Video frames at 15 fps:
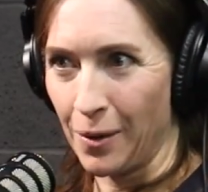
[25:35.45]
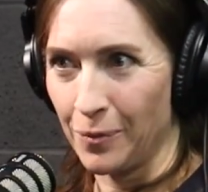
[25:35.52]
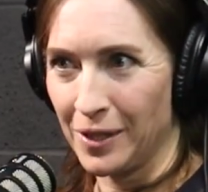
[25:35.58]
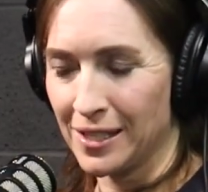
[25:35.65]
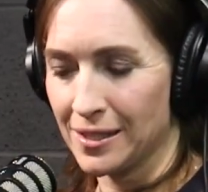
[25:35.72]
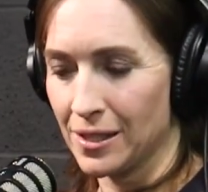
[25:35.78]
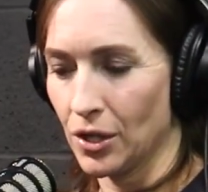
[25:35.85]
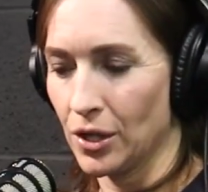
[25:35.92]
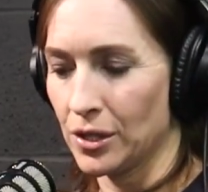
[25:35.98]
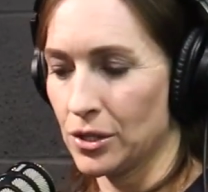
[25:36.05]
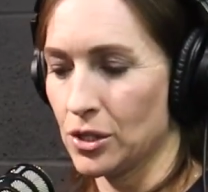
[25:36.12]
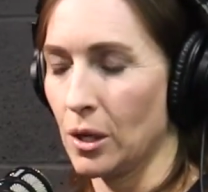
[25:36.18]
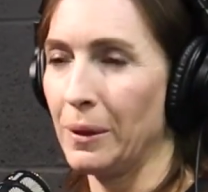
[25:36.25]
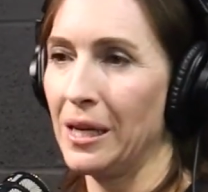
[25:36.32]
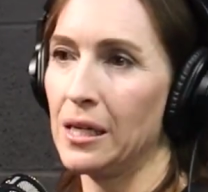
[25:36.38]
because they're going to
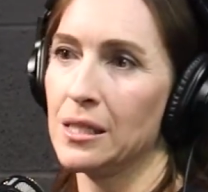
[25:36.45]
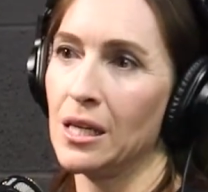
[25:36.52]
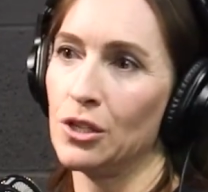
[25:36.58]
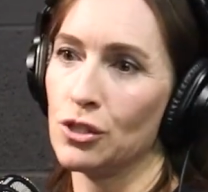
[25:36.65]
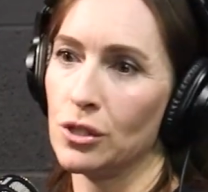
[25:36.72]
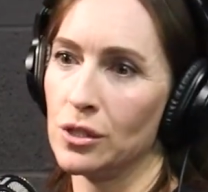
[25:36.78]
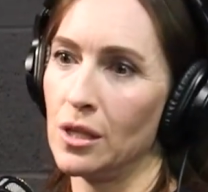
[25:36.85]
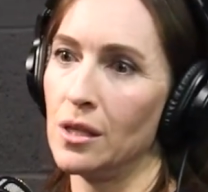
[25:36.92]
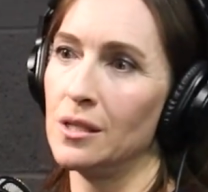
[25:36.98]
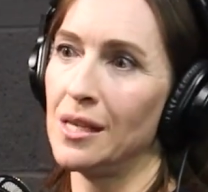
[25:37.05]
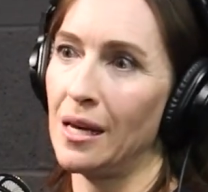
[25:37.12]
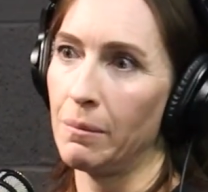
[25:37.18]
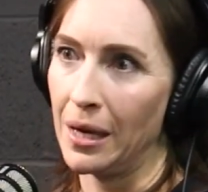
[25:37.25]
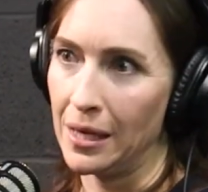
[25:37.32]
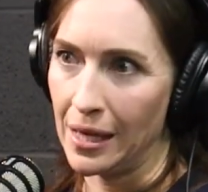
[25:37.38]
start paying attention to the
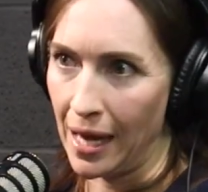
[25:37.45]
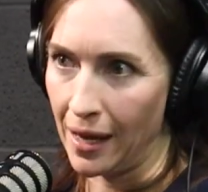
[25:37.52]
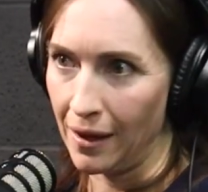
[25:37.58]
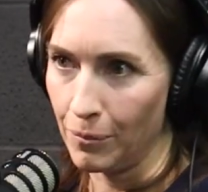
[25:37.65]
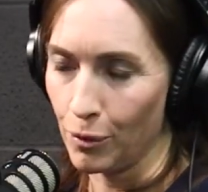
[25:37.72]
day-by-day